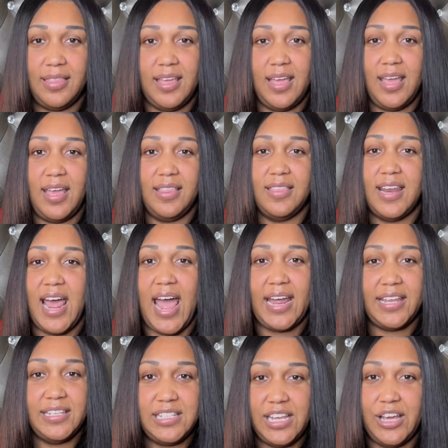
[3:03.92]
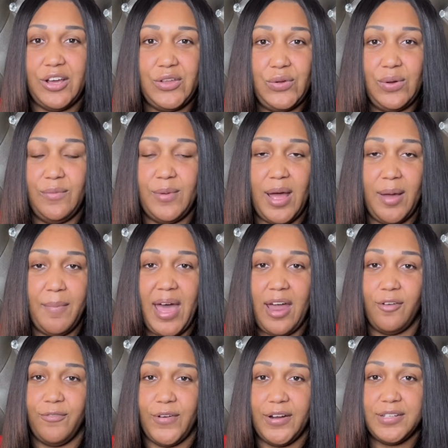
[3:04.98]
thing that I can tell you
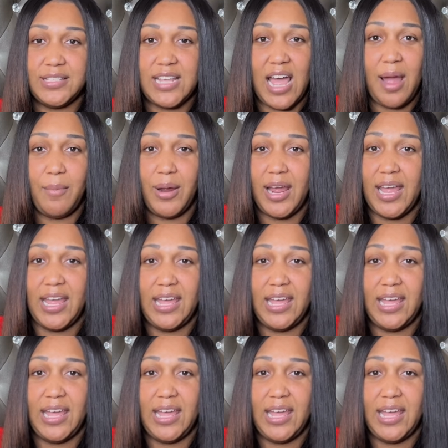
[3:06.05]
about a first-timer,